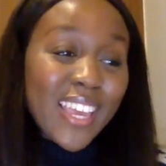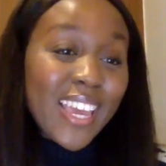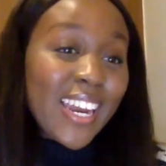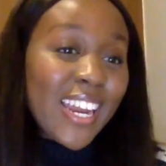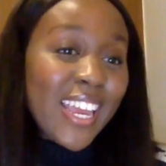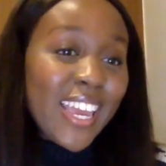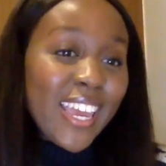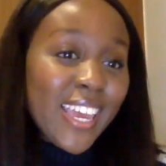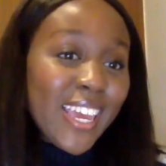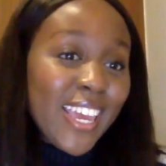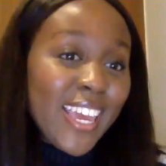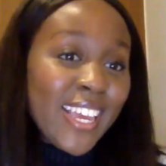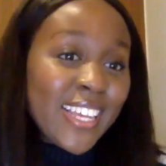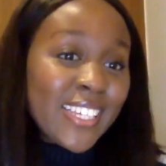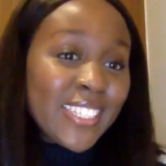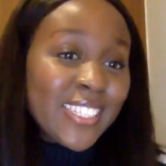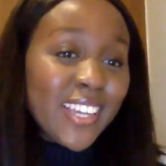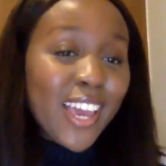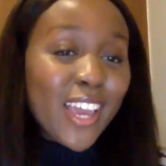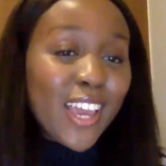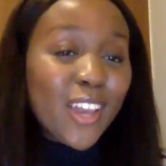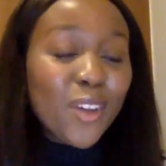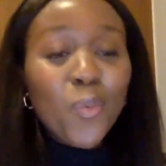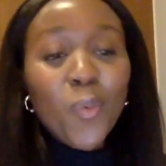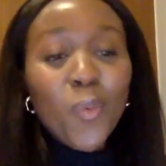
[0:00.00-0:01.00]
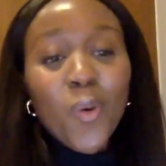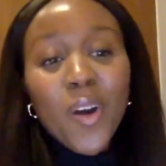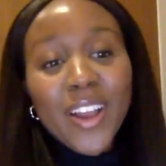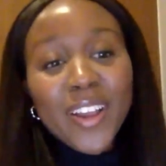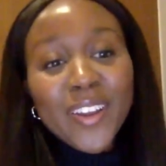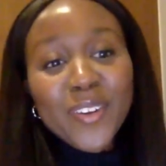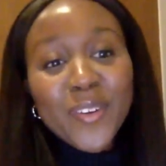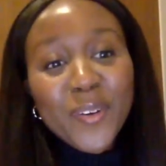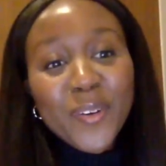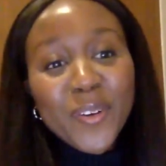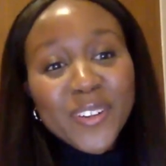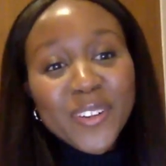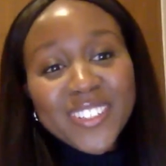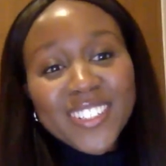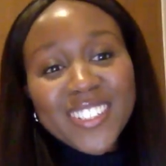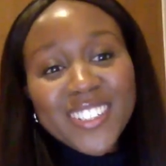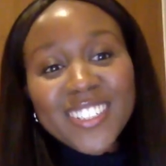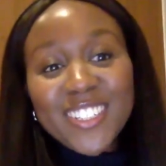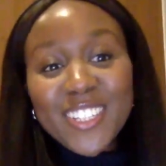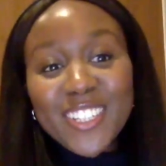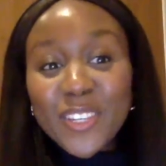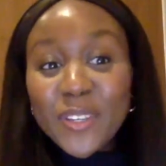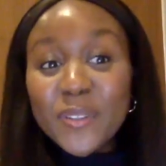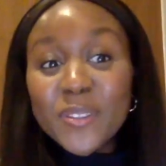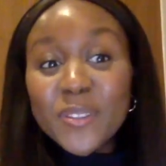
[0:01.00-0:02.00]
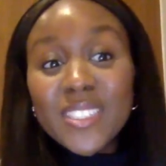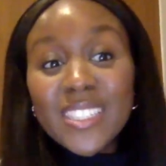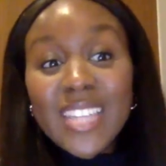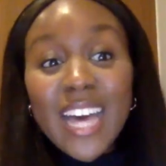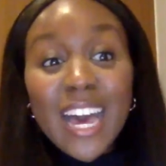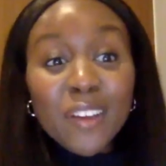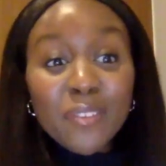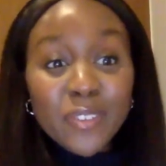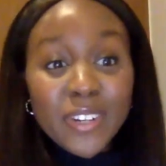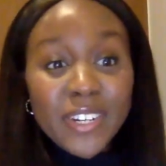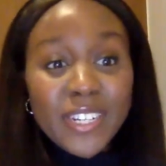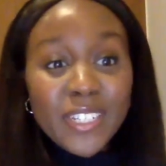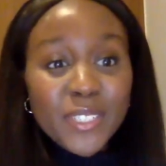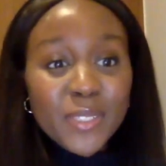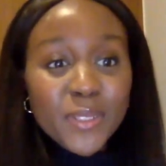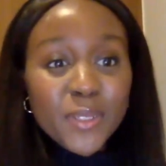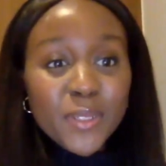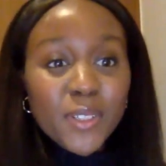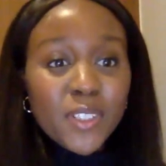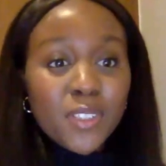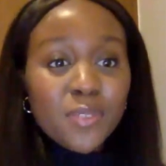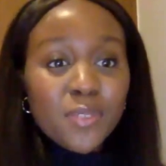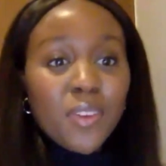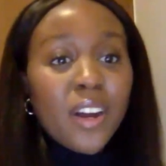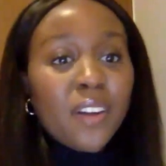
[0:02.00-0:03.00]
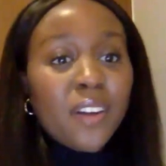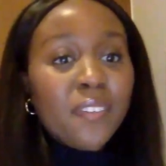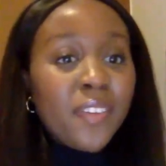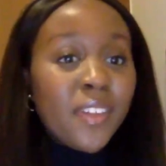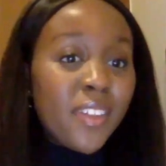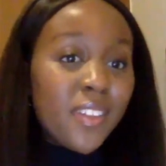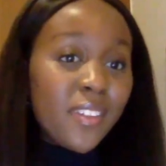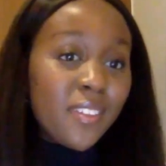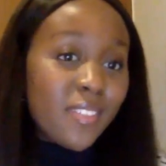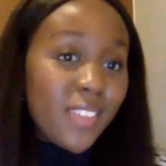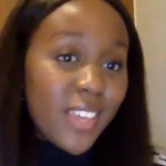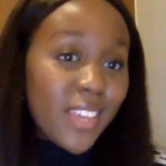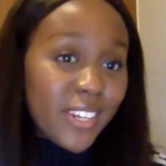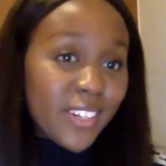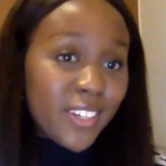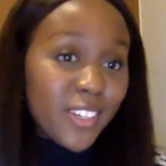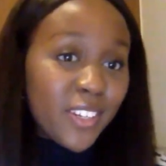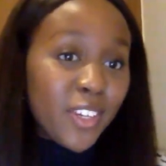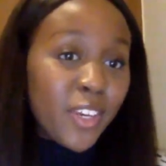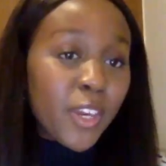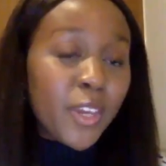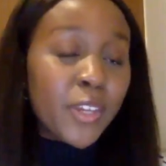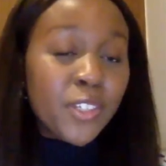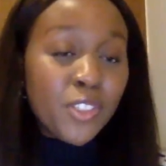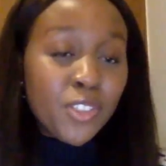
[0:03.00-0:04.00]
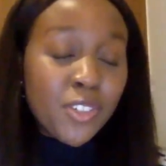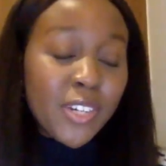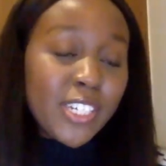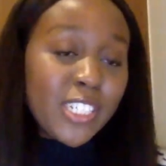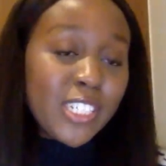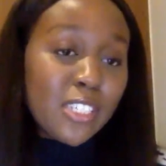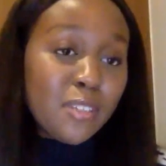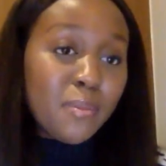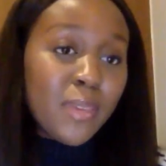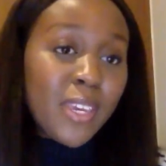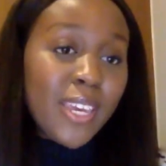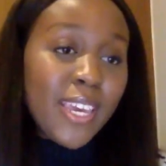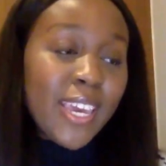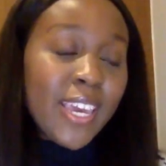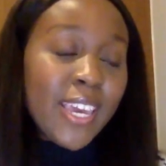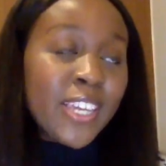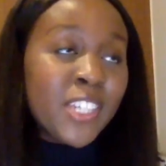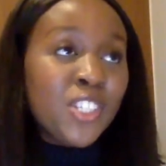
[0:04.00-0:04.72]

get it. It's like, why not use that resource rather than go straight to me?